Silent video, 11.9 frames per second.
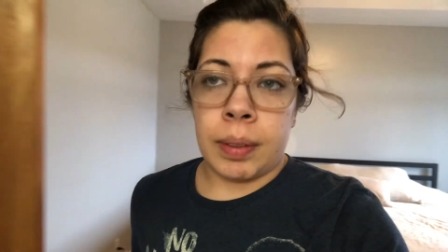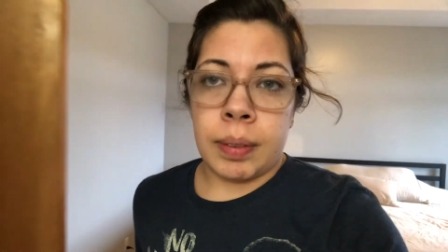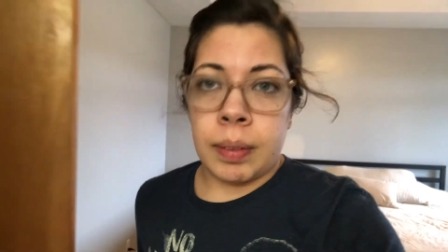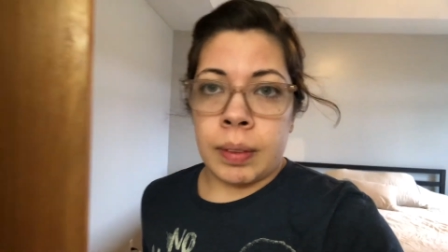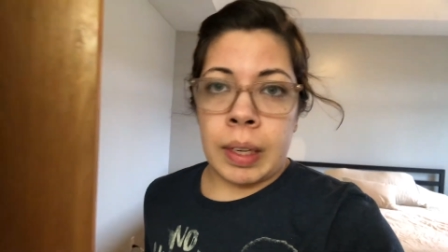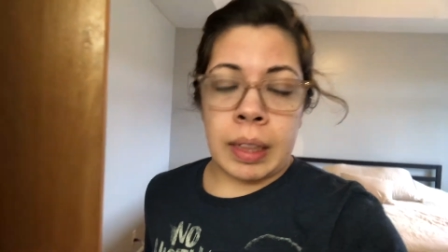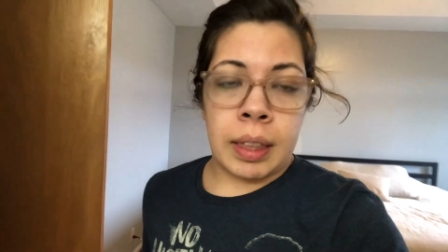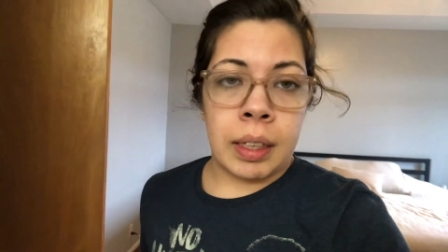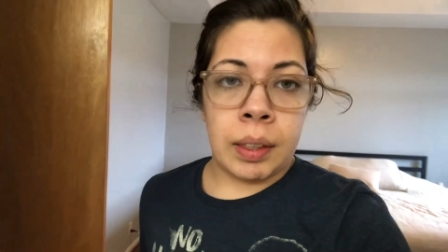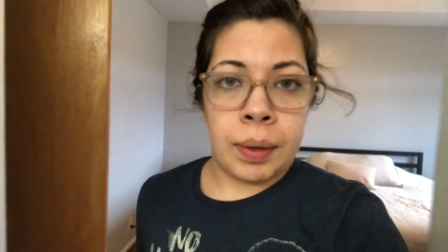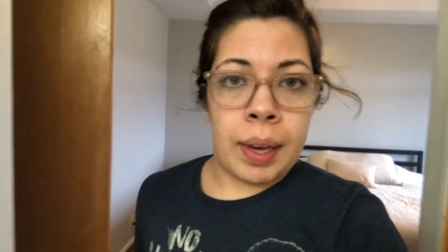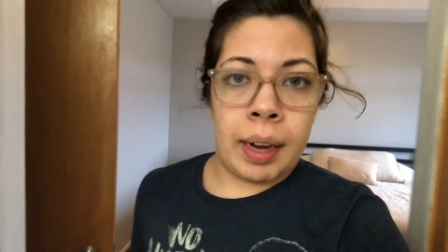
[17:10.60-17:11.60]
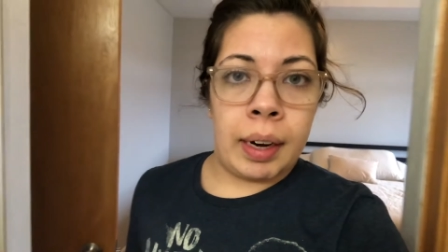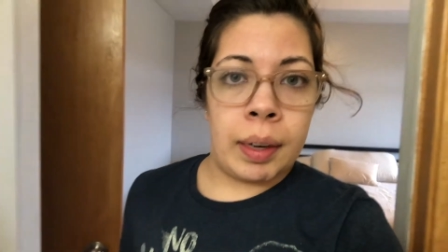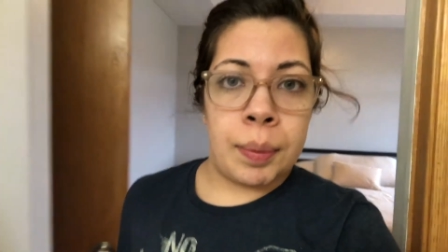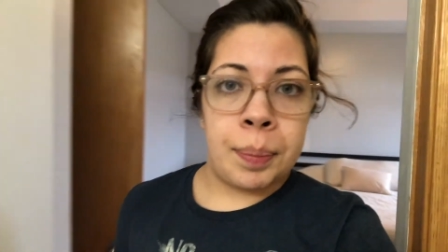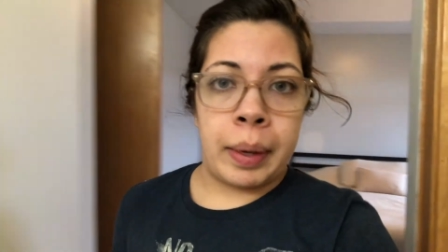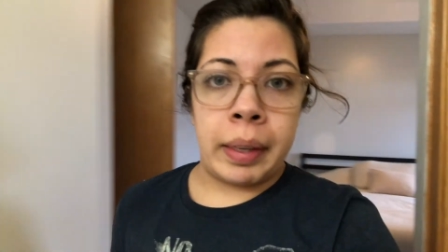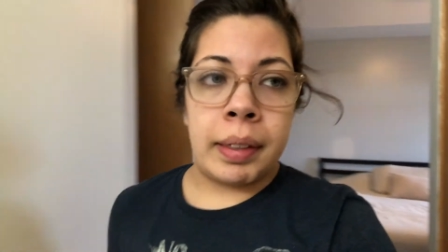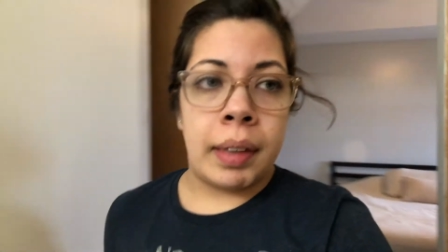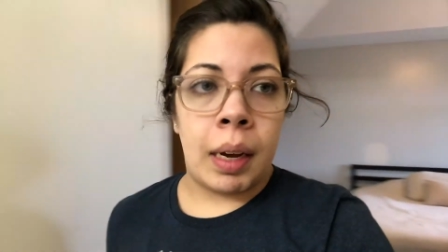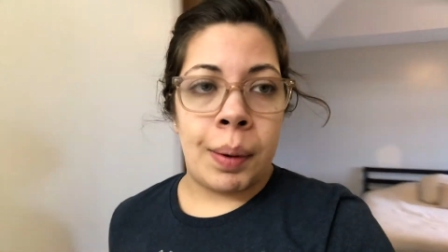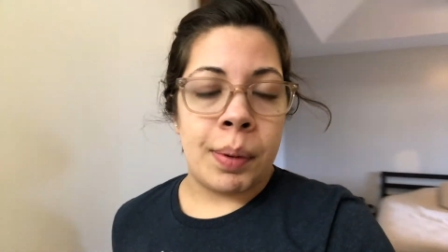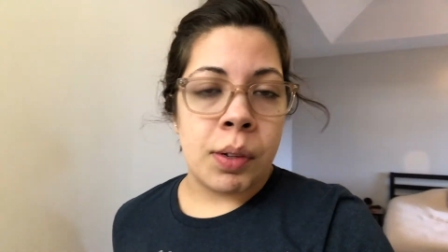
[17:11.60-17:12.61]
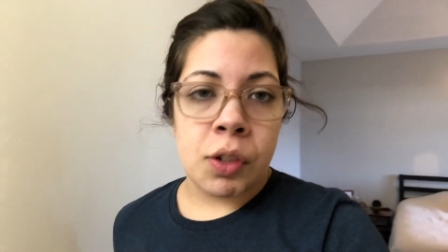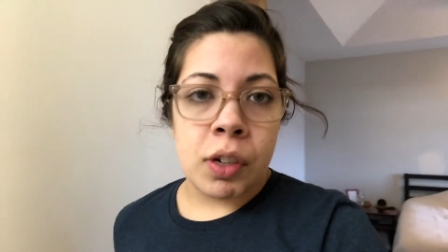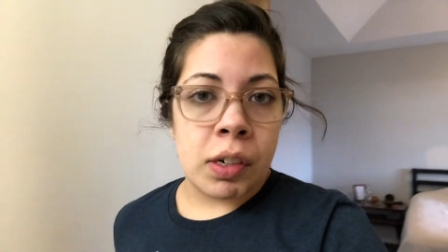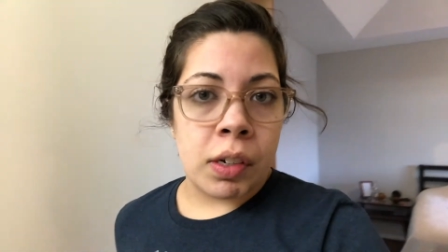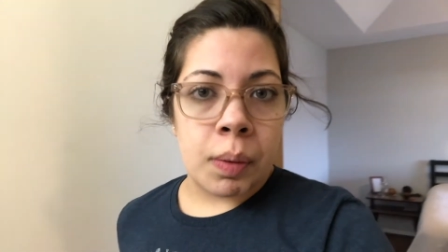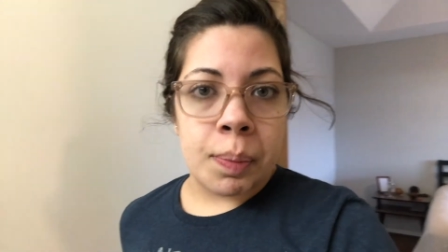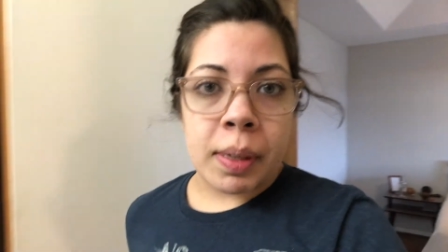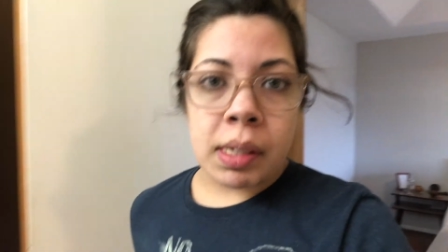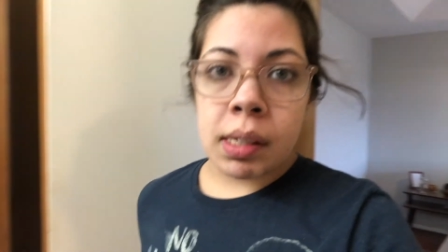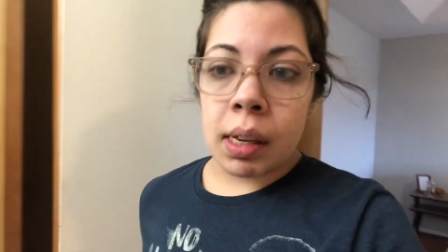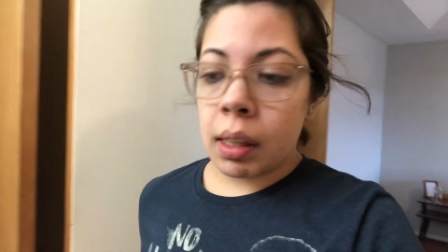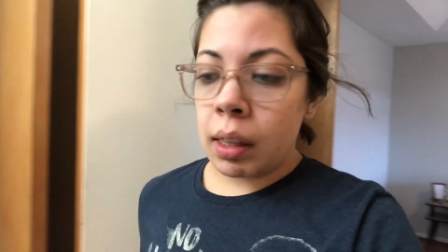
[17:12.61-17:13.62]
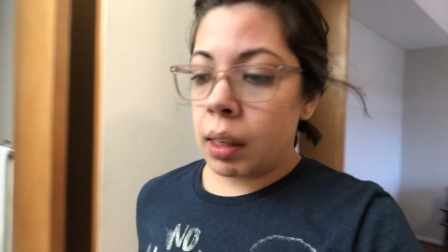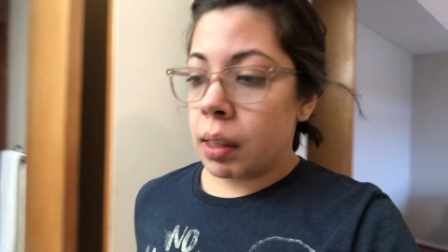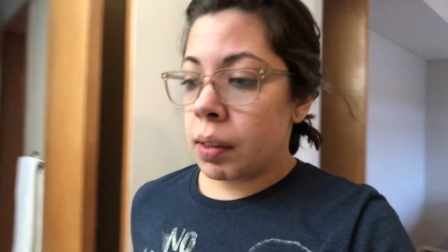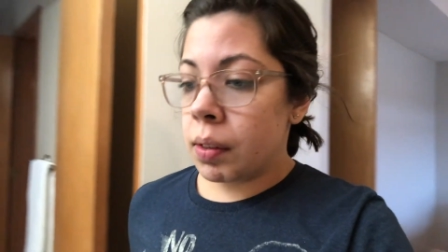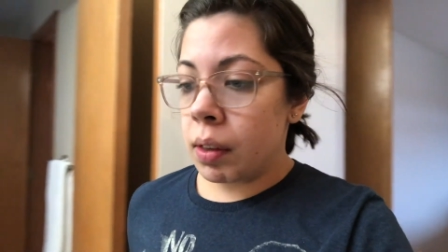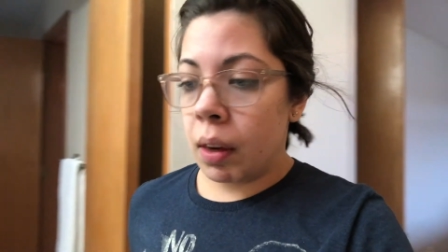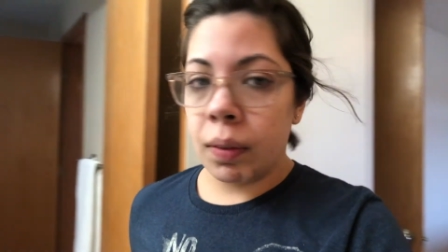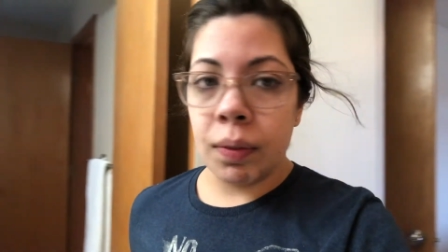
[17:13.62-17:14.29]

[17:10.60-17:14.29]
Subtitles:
Not that you care, but I was judging me slightly, so